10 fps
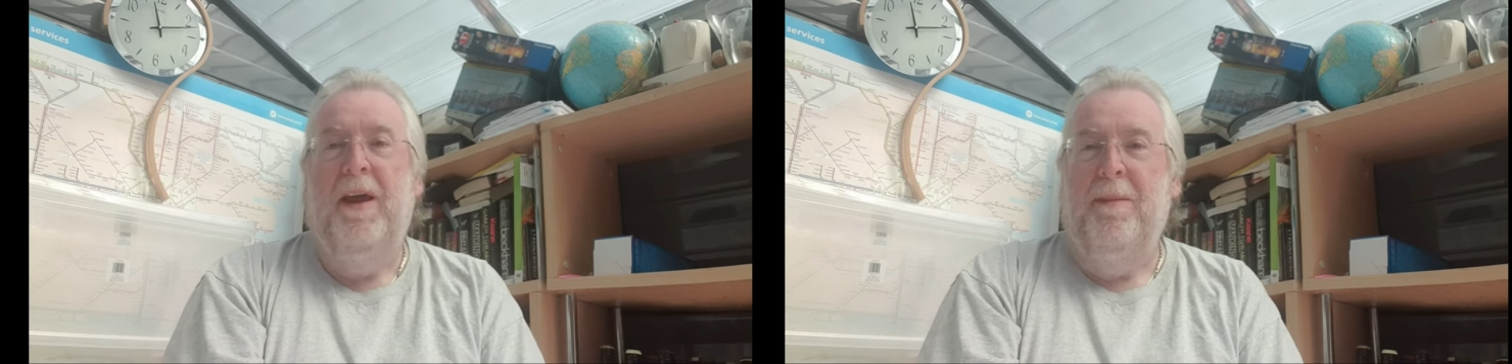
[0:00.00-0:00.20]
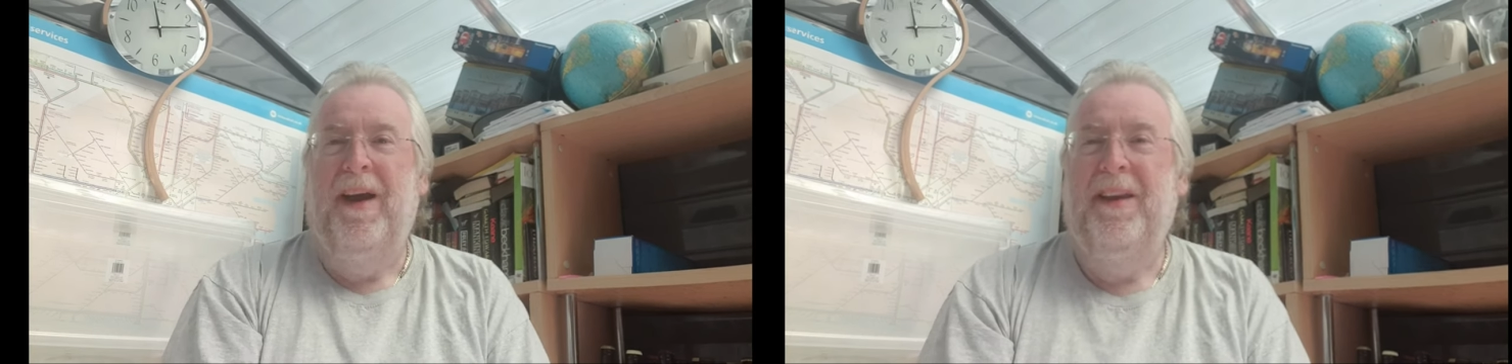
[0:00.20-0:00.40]

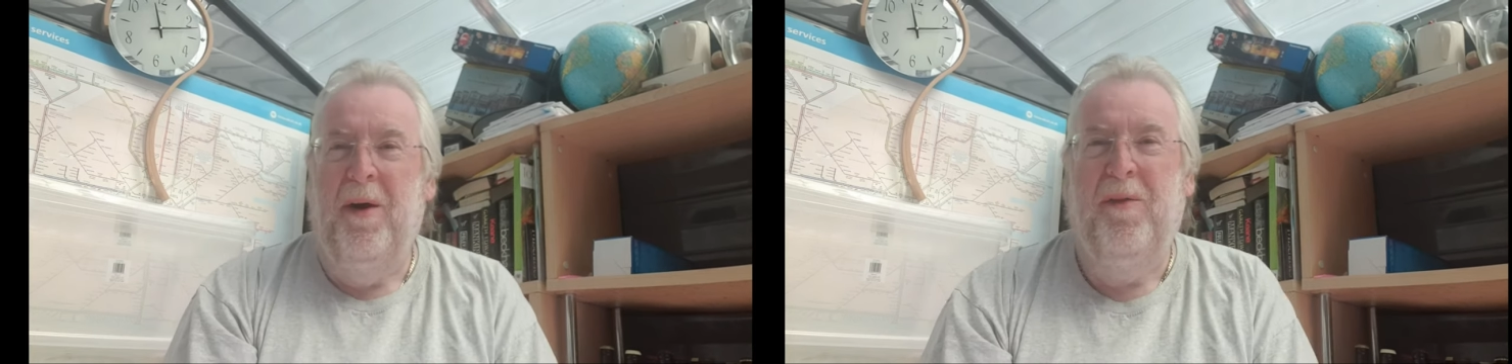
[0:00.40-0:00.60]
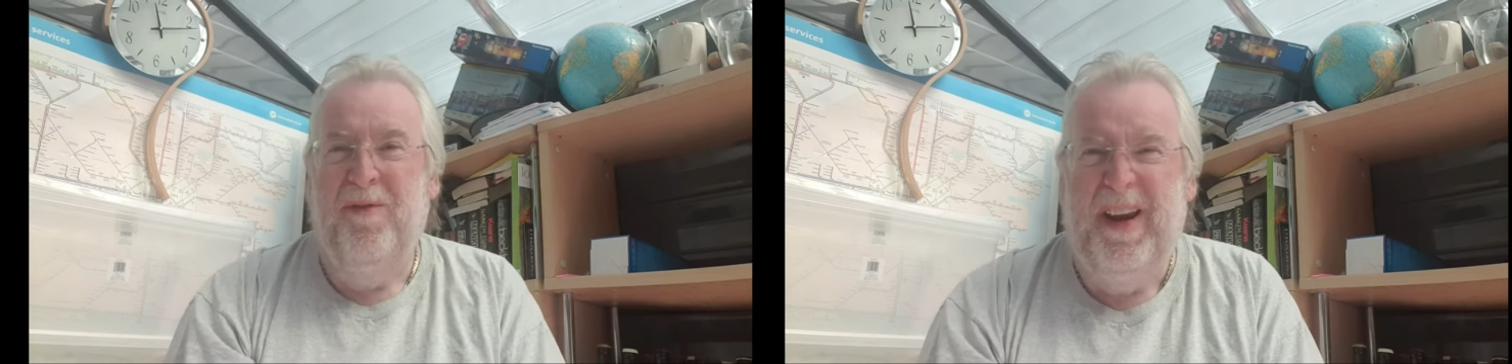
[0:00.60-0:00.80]
they may
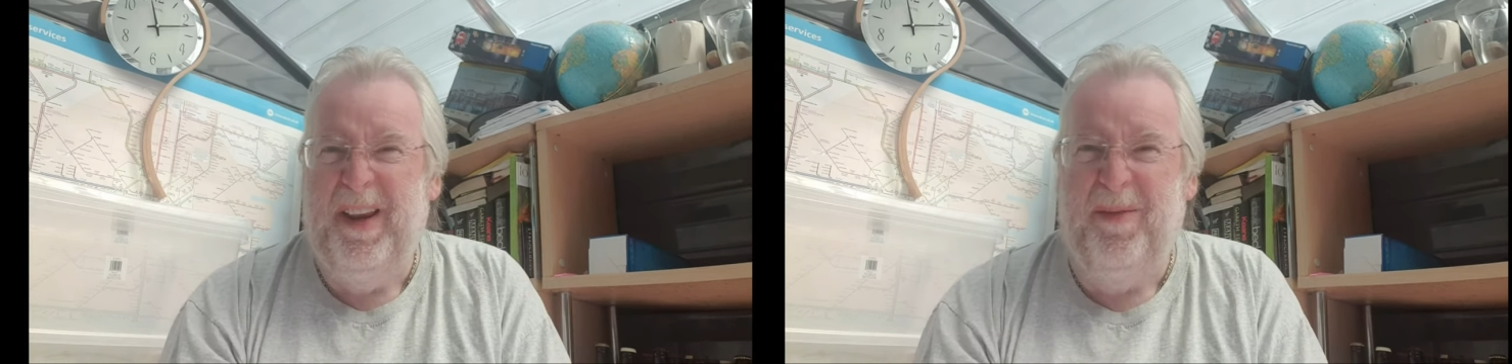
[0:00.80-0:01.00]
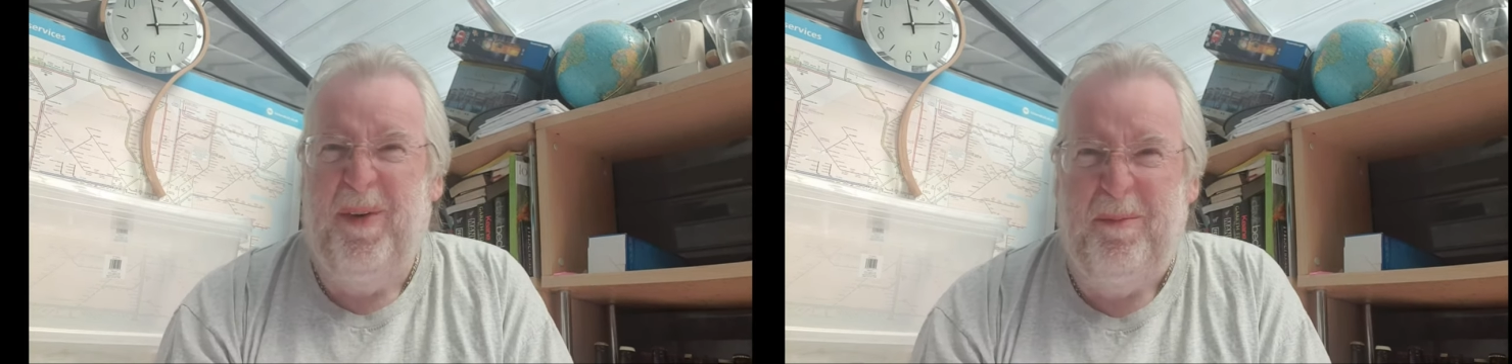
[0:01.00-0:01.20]
not
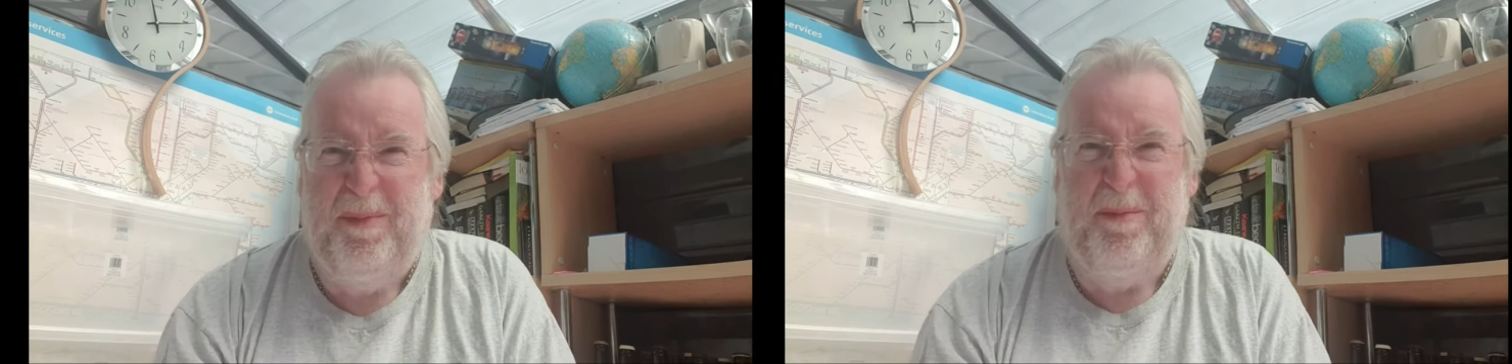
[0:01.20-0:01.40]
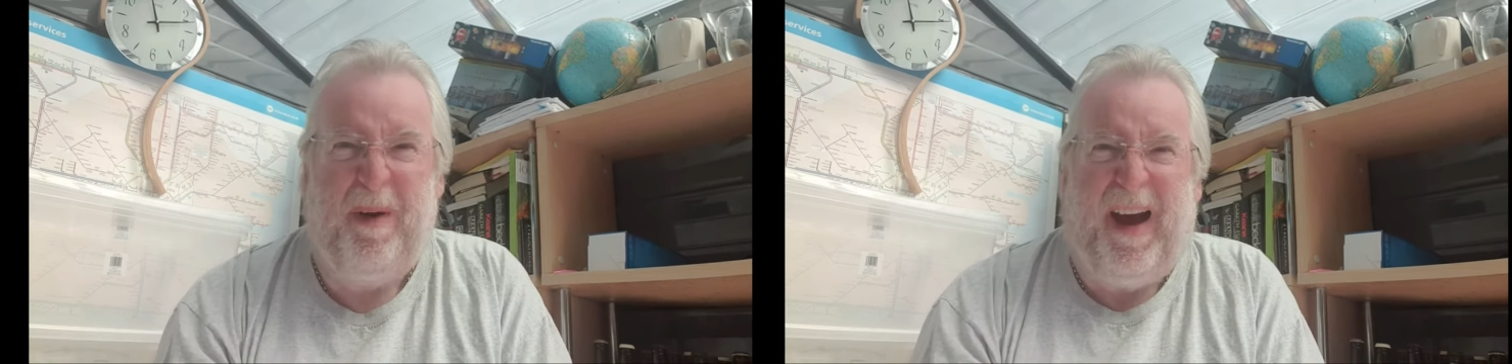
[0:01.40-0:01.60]
really want
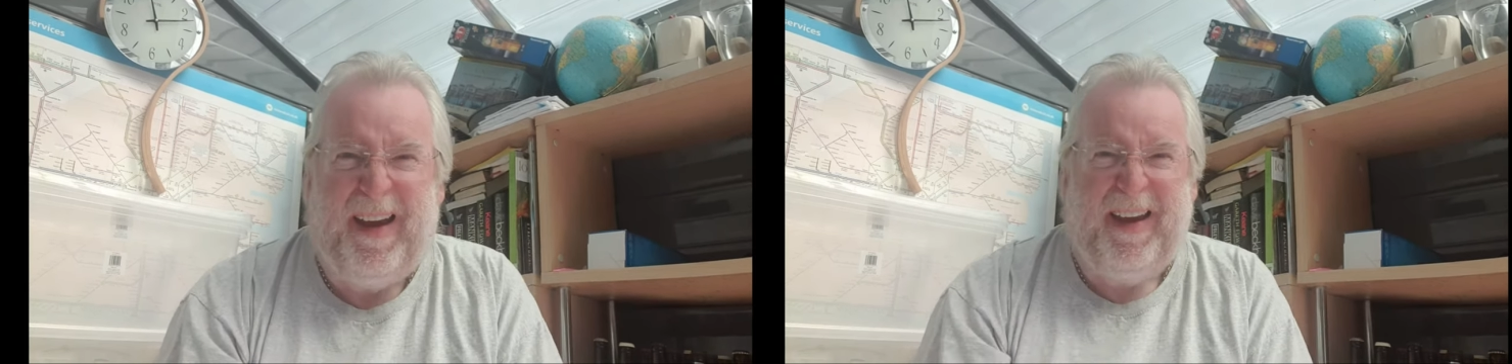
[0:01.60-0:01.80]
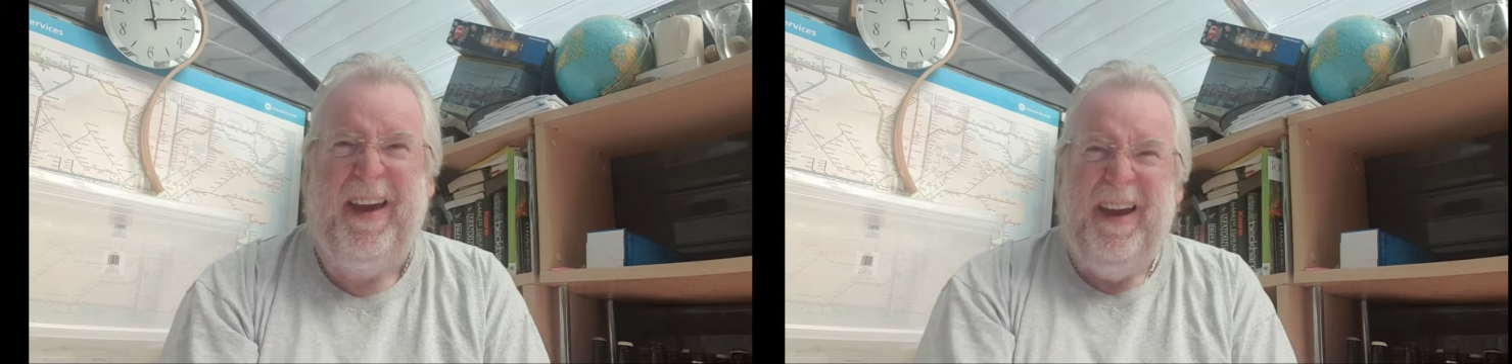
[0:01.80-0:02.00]
me back.